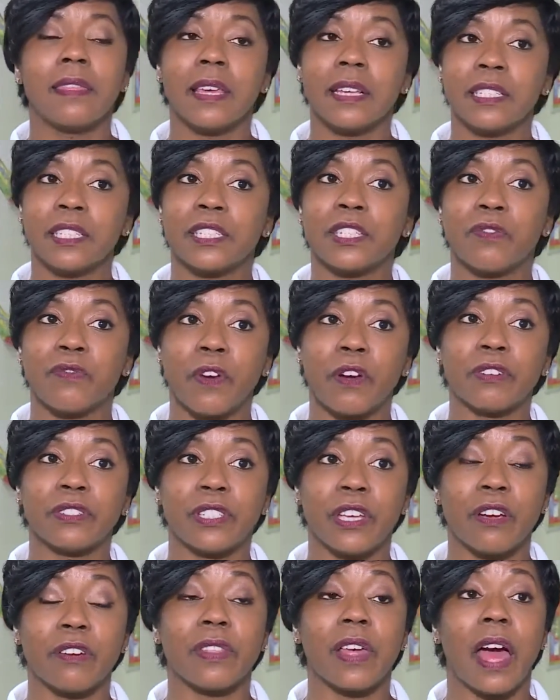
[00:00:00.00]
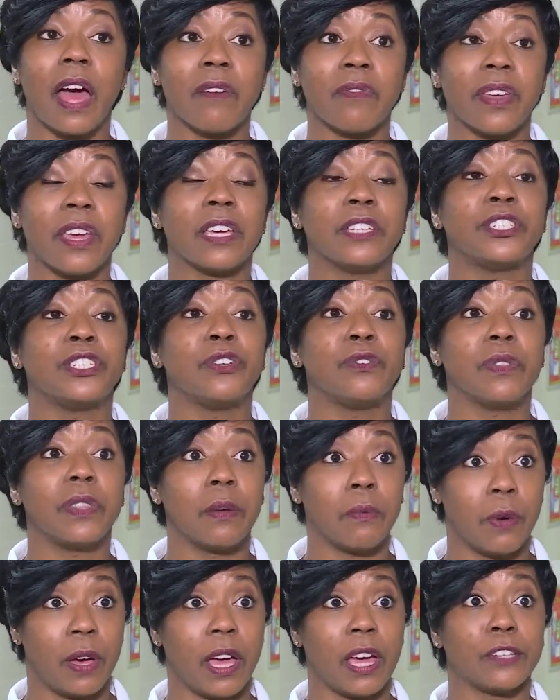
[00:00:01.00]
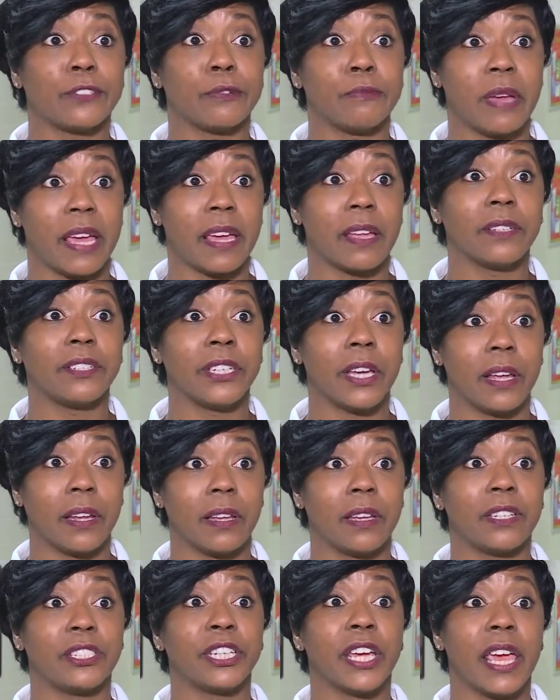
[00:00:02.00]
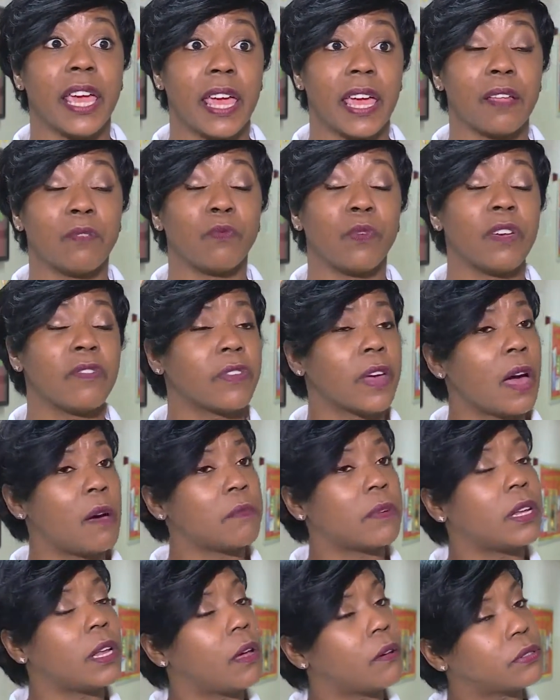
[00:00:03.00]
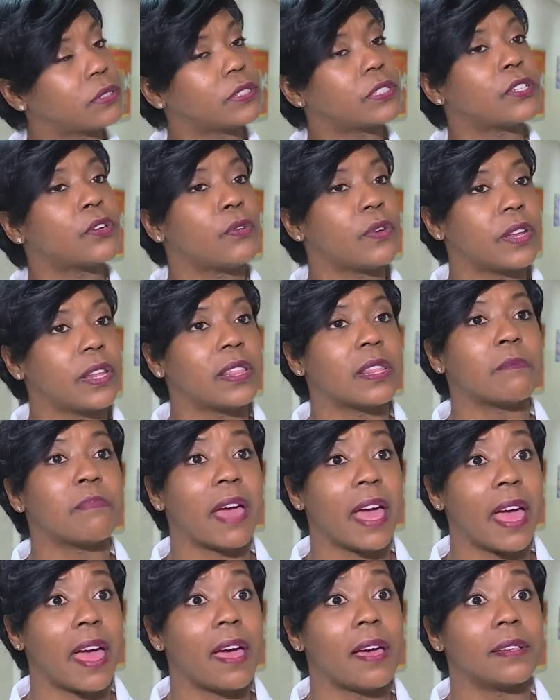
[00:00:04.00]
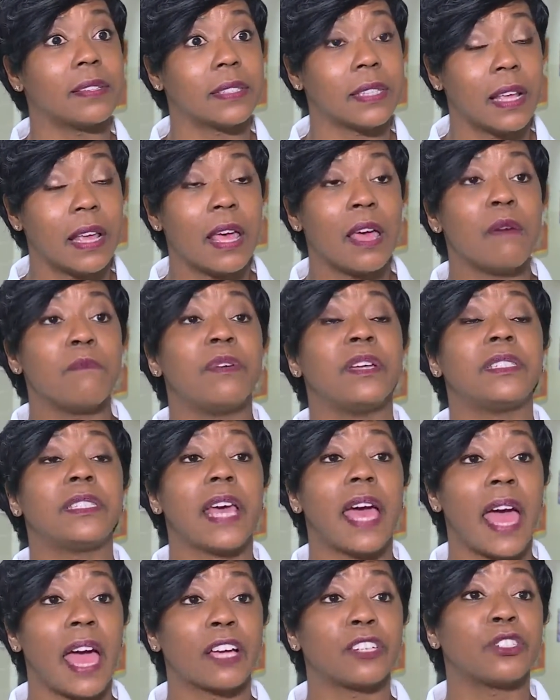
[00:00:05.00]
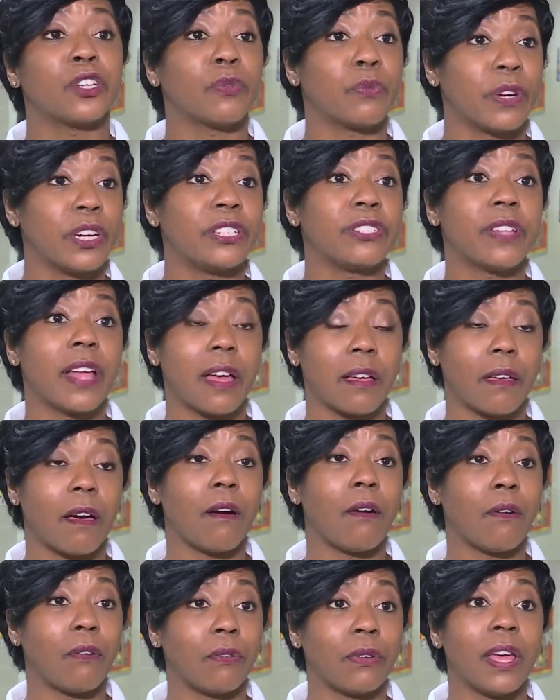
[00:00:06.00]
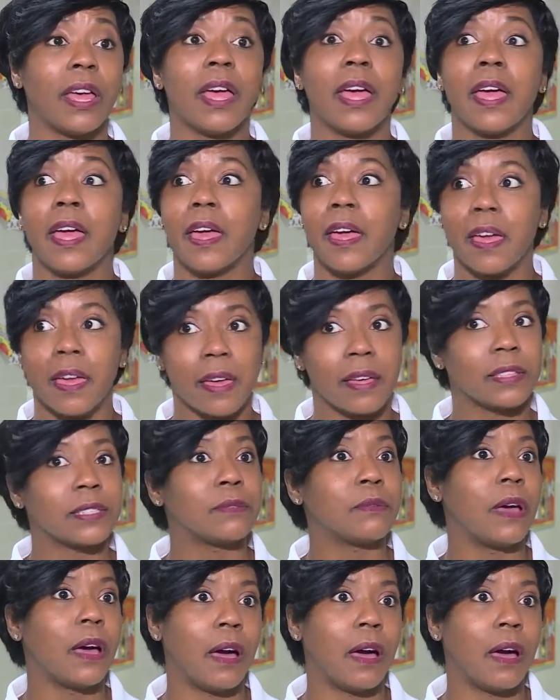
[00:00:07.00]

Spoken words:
This is the first year that I've issued the 100 Man Challenge, and we've come close to it in the past, but to actually reach that goal is